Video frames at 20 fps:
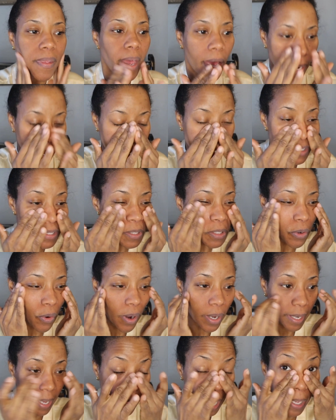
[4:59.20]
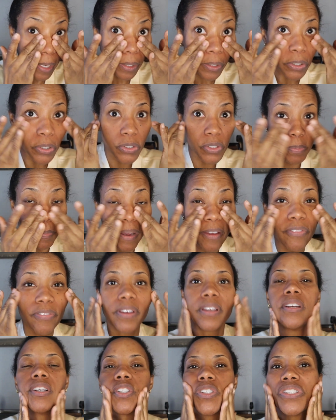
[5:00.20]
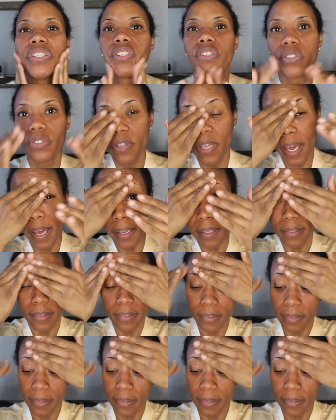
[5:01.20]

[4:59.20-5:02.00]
And I just go on ahead and use my fingers to do that.